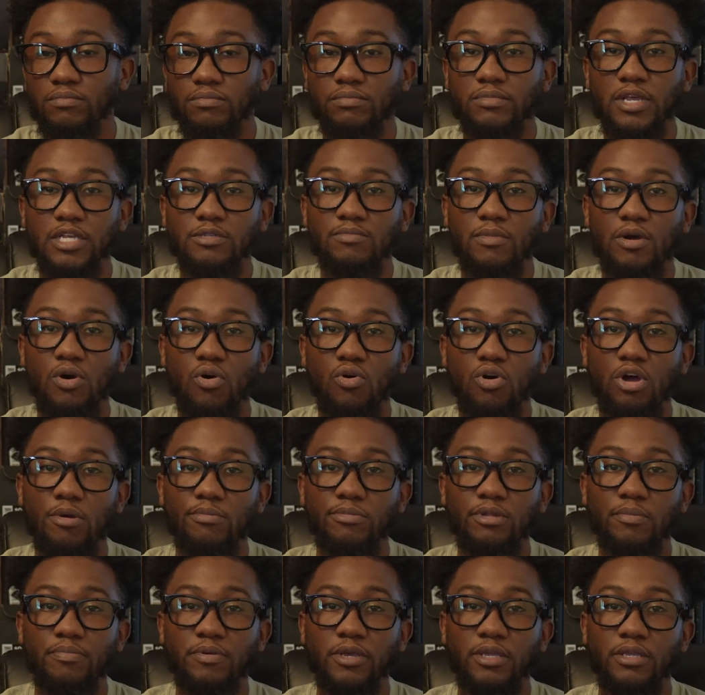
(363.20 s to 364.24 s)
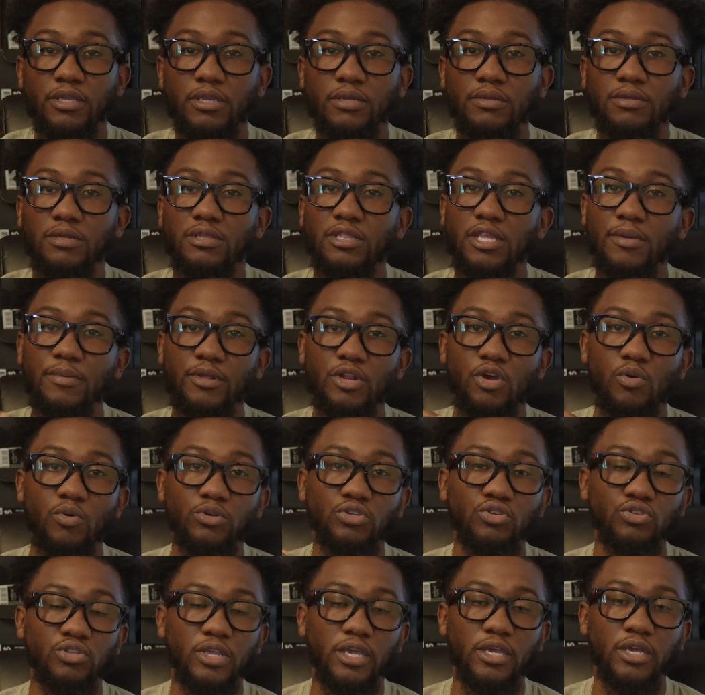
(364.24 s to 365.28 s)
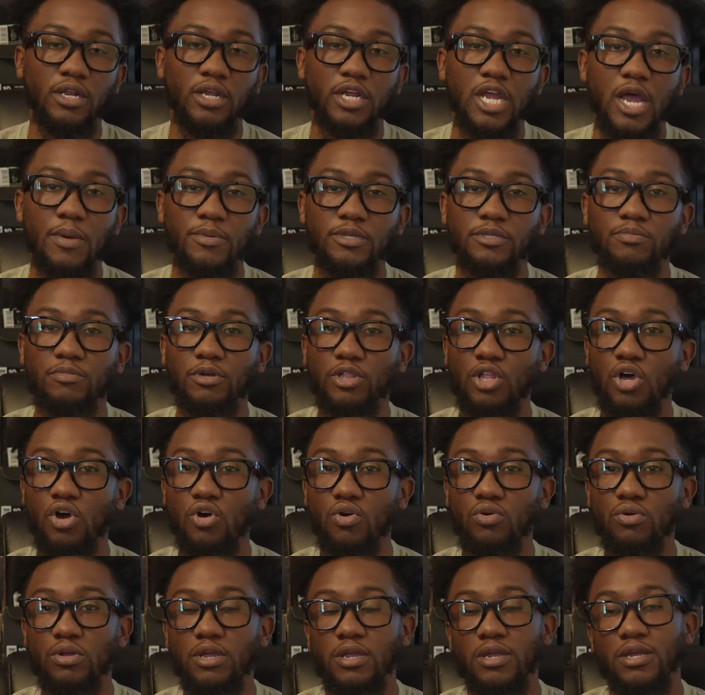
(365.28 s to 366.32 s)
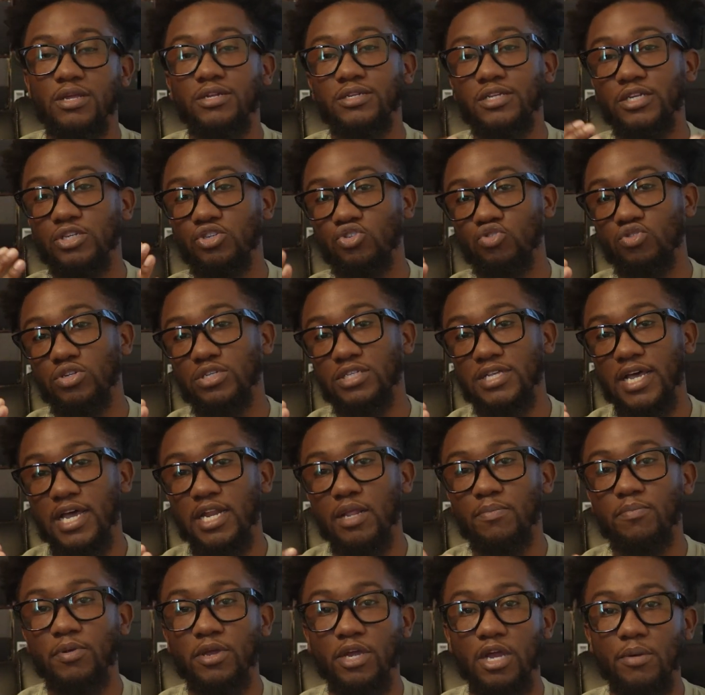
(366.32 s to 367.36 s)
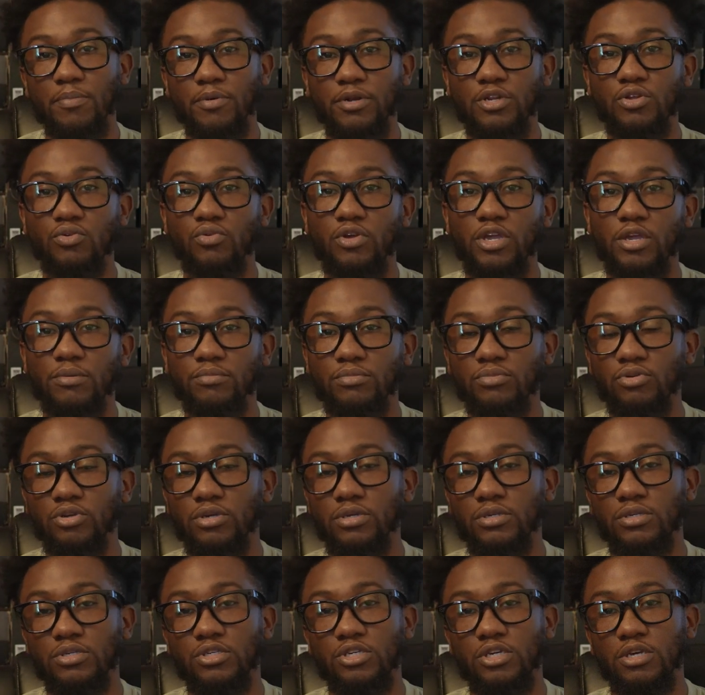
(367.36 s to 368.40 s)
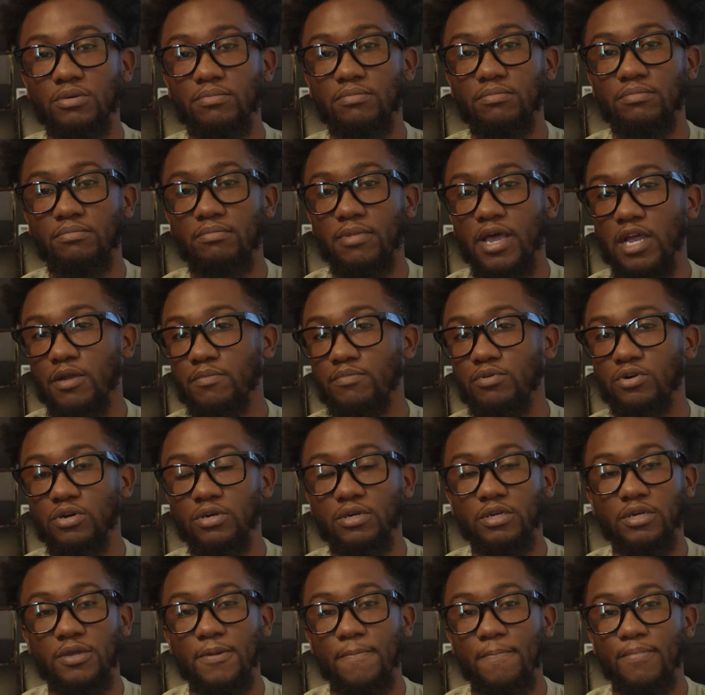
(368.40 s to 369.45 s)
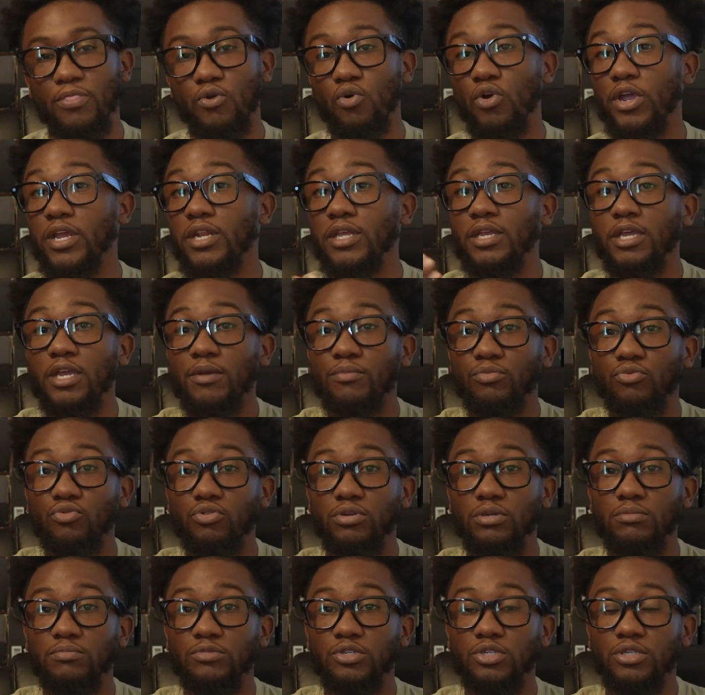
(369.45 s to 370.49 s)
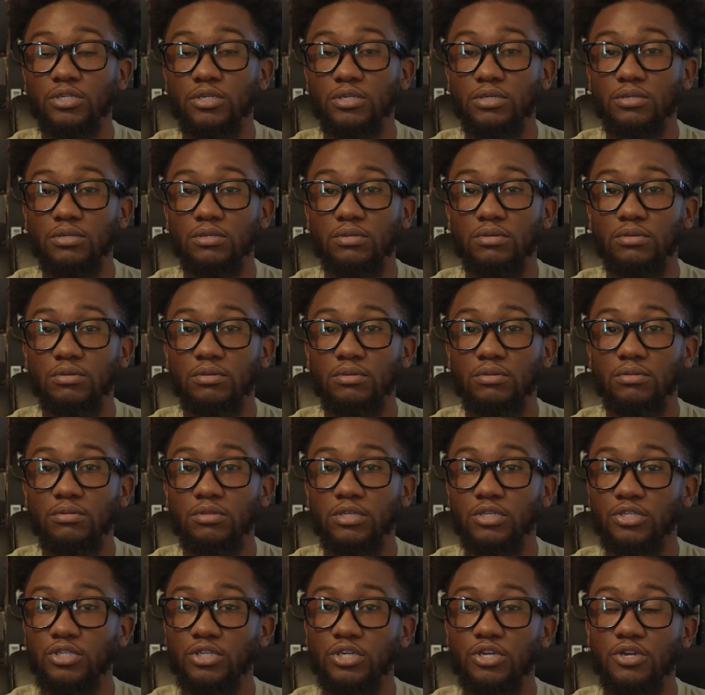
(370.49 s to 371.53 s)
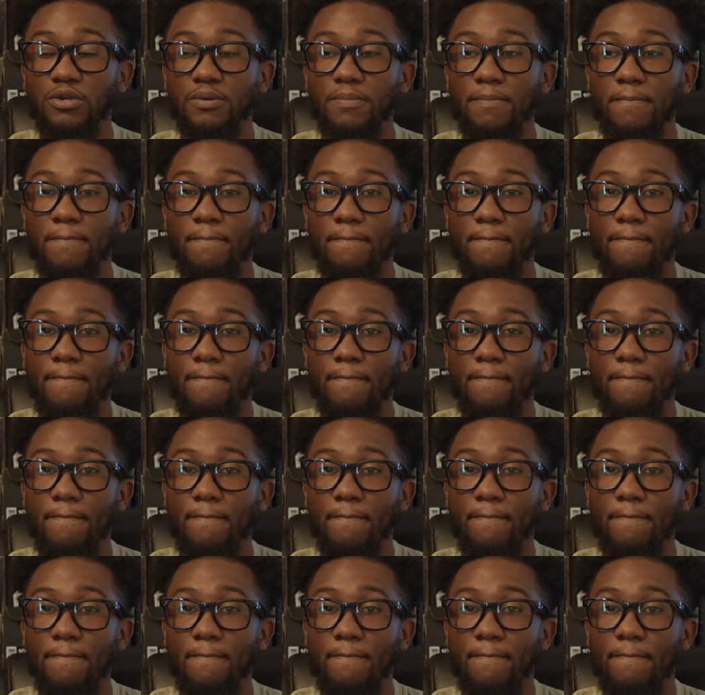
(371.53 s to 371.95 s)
That's my own humble opinion. Let me know what you think in the comments below. Did you decide to pick up a new M3 chip MacBook or any M3 machine this year?